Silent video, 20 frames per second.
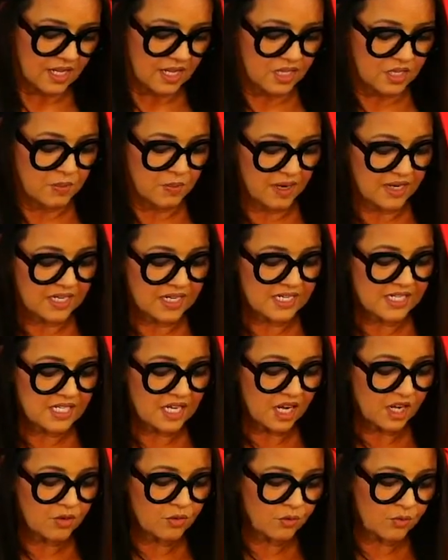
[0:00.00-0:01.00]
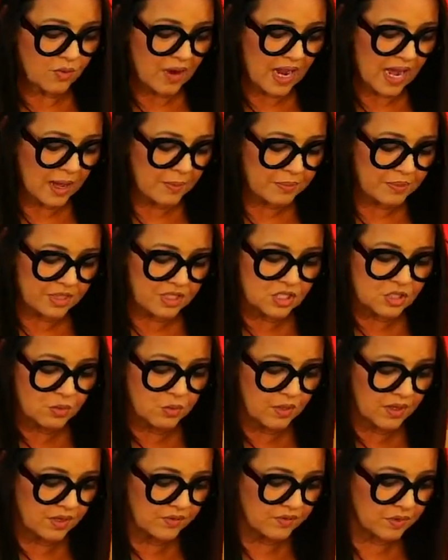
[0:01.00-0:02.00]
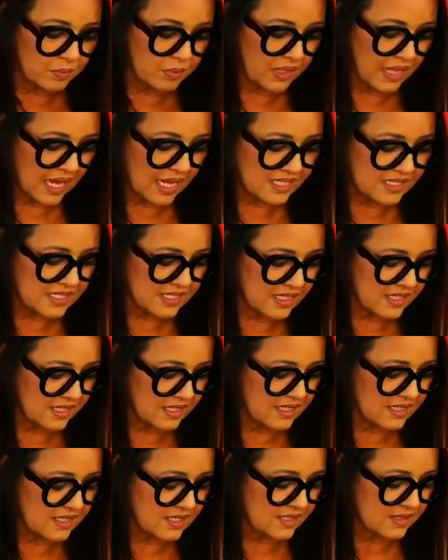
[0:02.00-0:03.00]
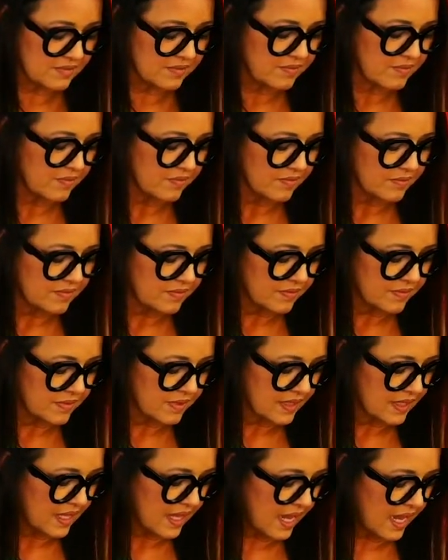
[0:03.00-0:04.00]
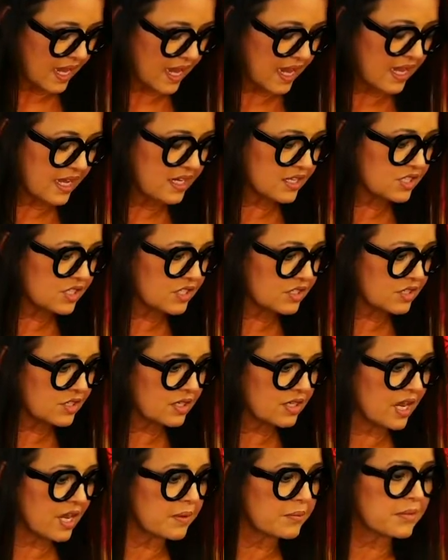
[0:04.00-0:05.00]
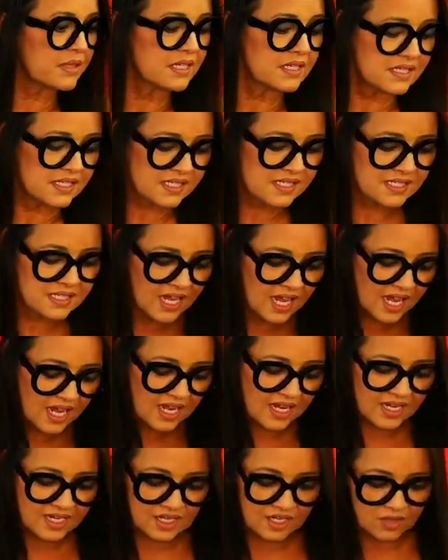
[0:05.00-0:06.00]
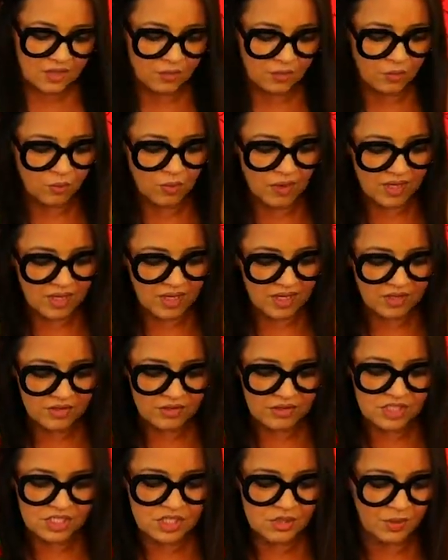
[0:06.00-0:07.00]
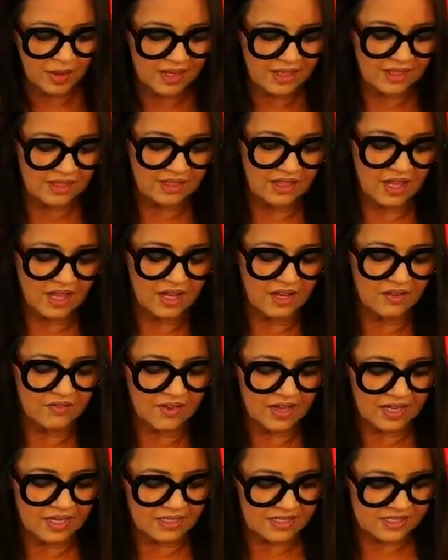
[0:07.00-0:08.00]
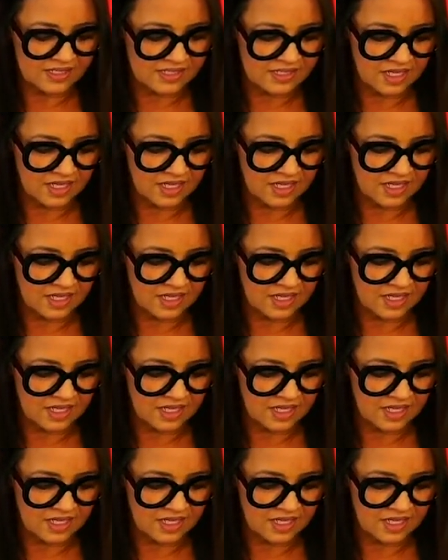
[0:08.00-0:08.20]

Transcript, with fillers: you might need to unwrap each one of the plastics. And you, I'm gonna decide what colors do I love out of these